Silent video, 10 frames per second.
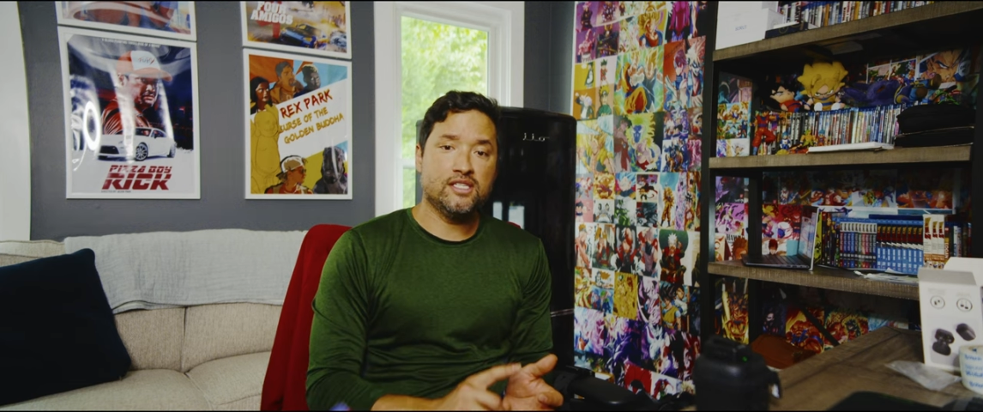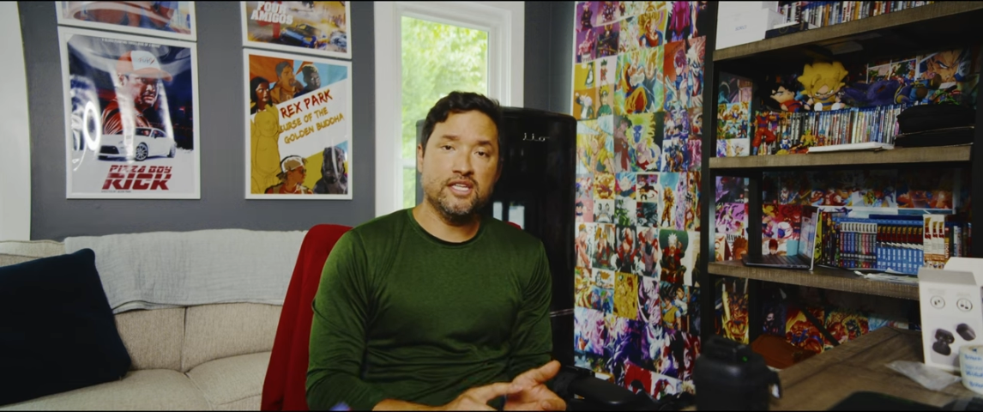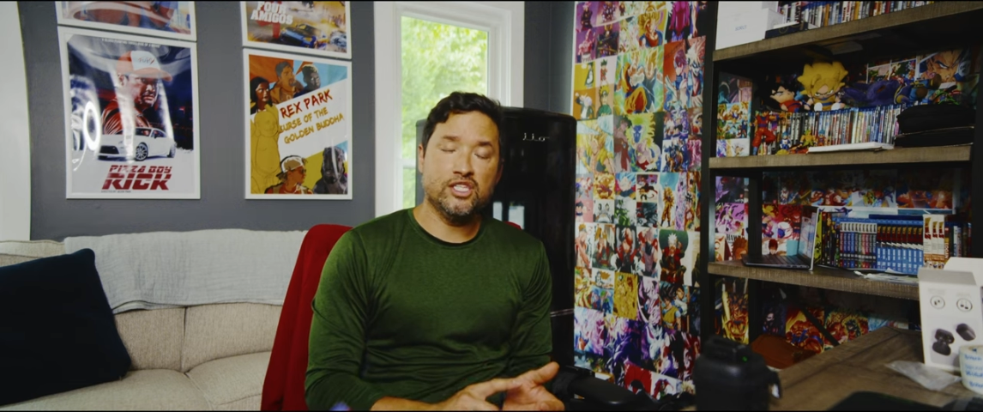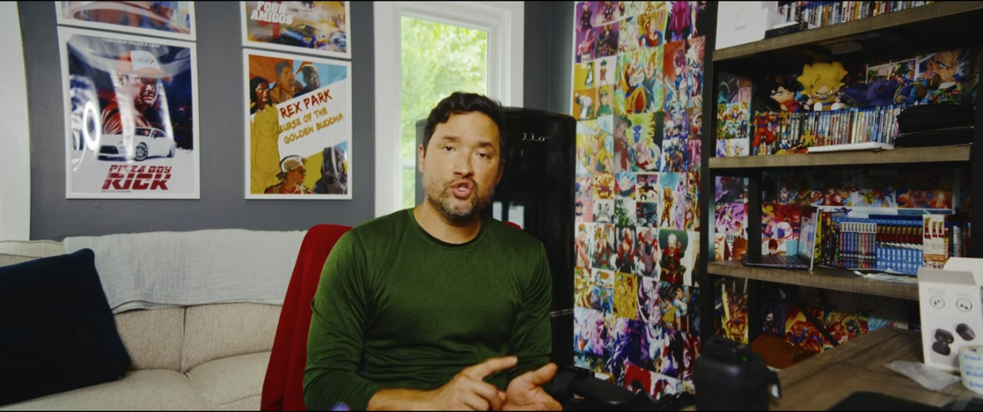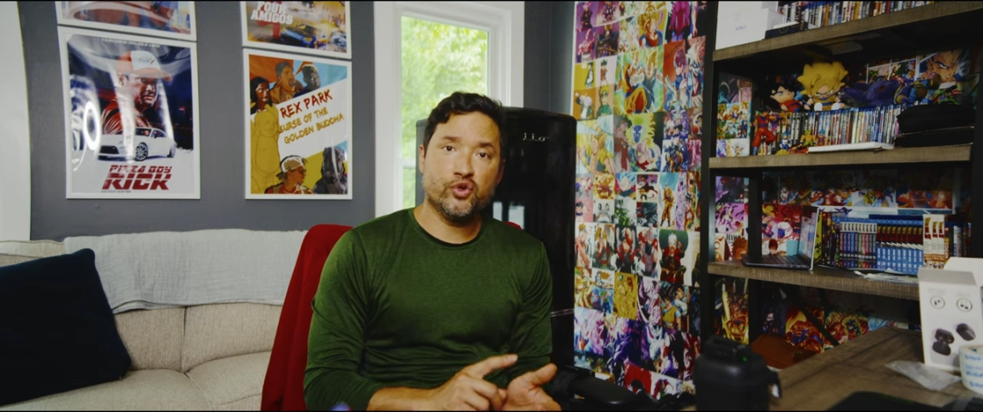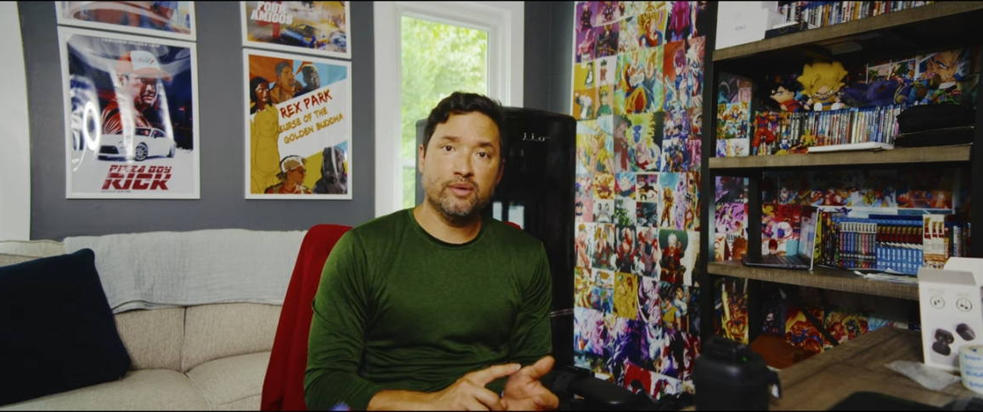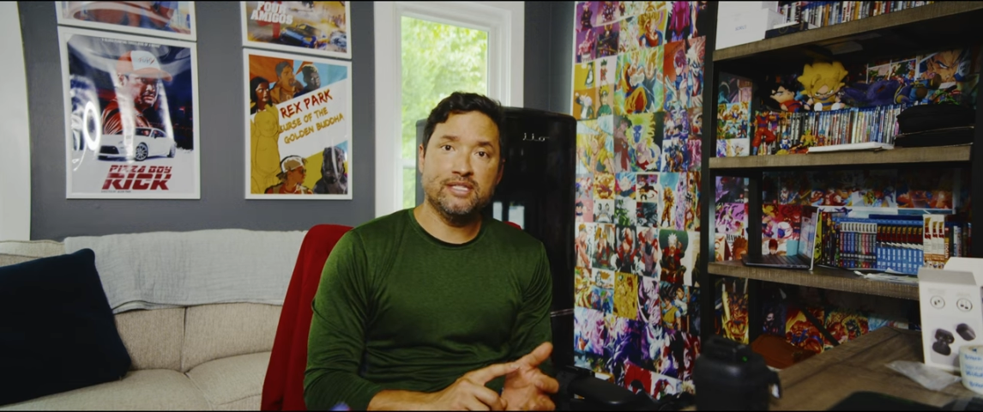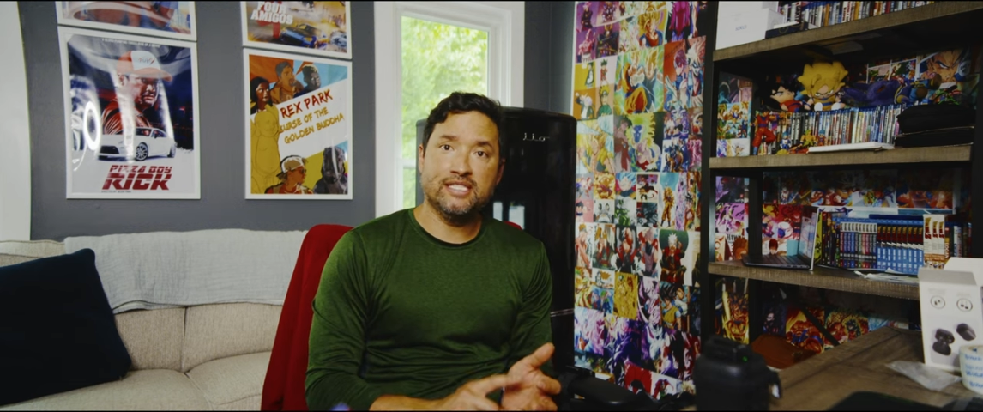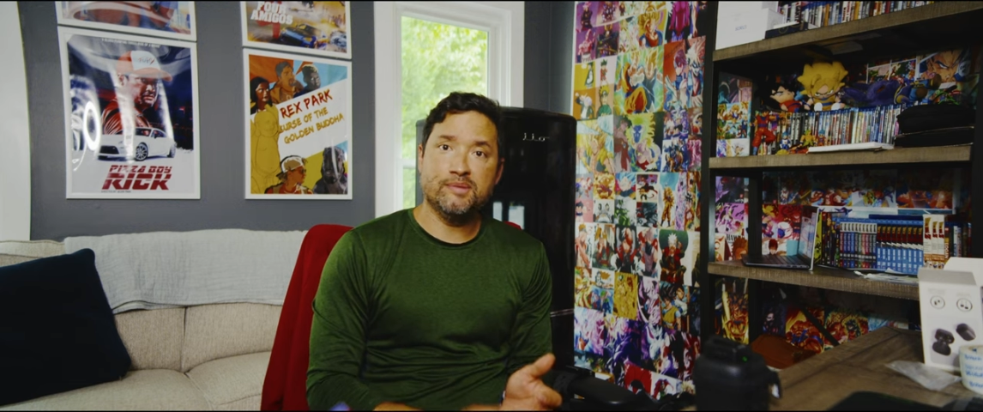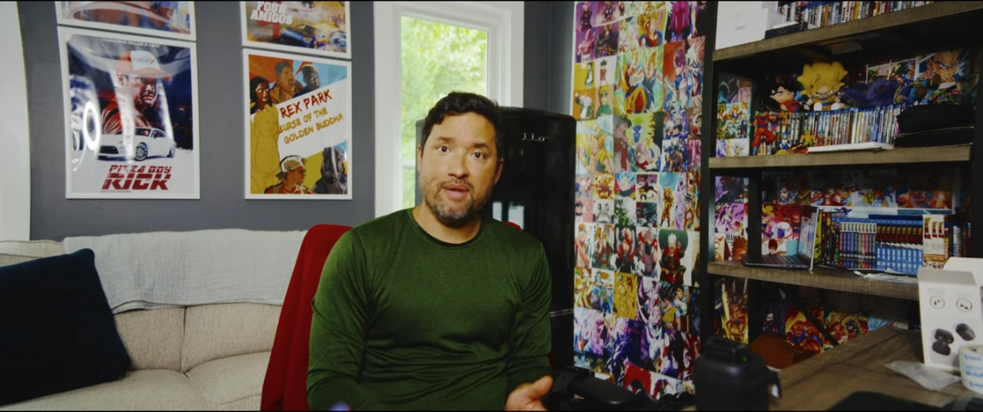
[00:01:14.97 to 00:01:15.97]
this script
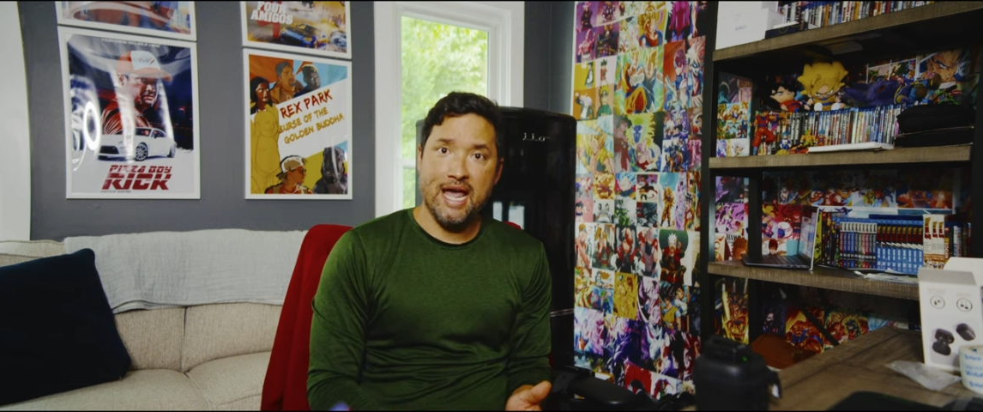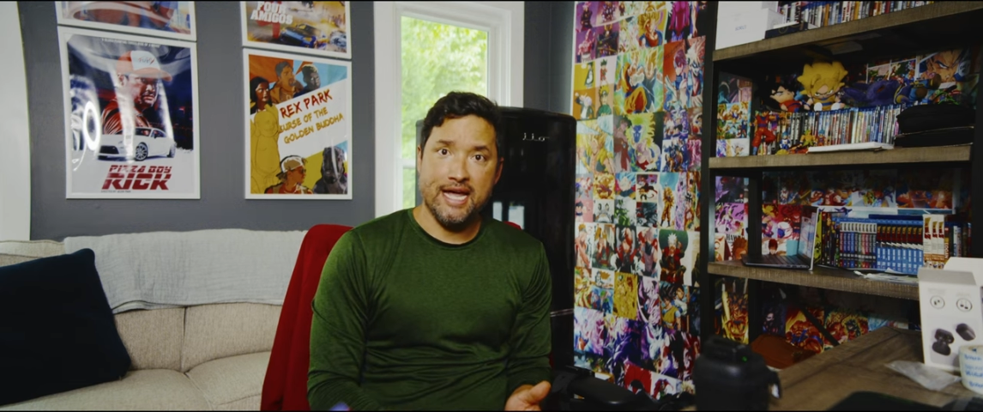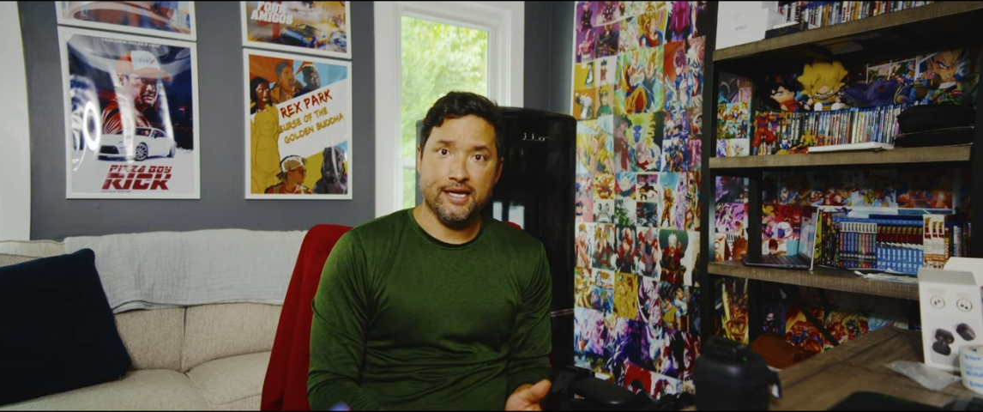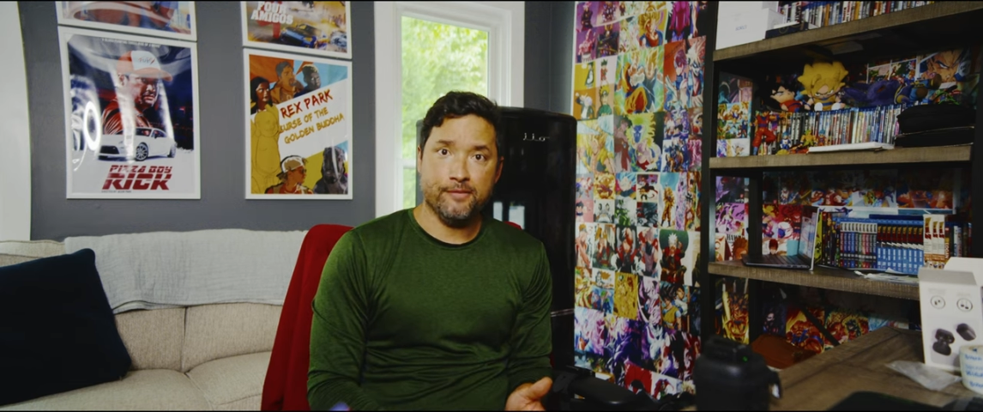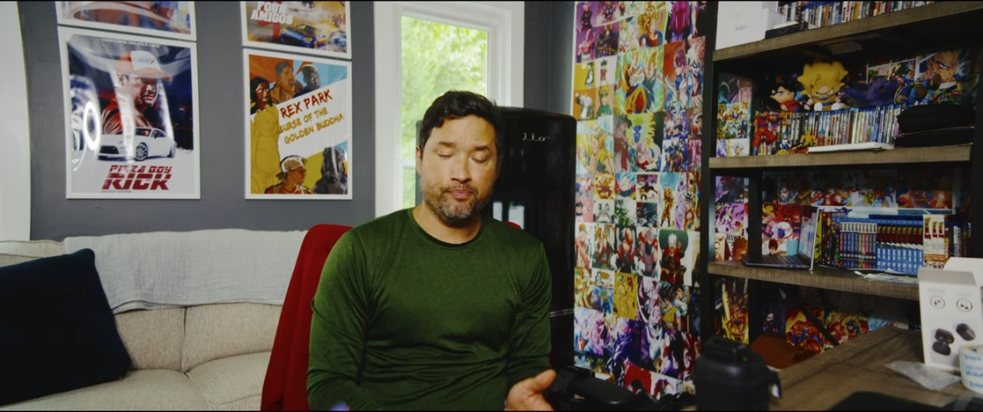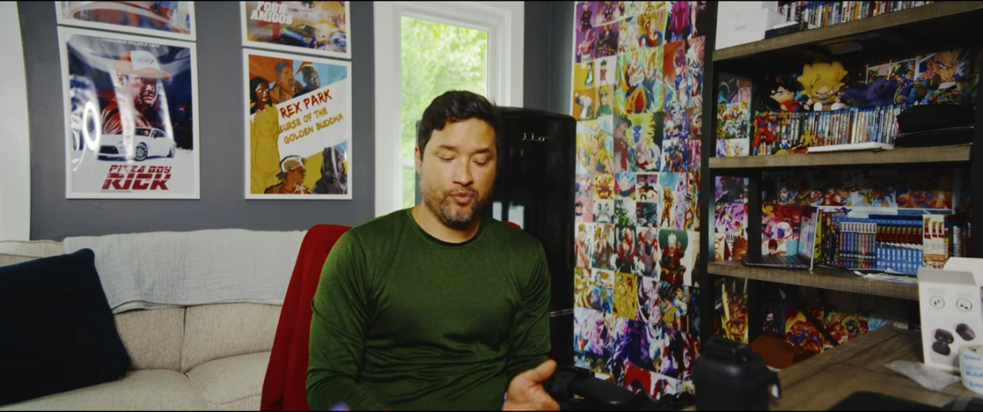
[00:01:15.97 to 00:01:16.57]
is made,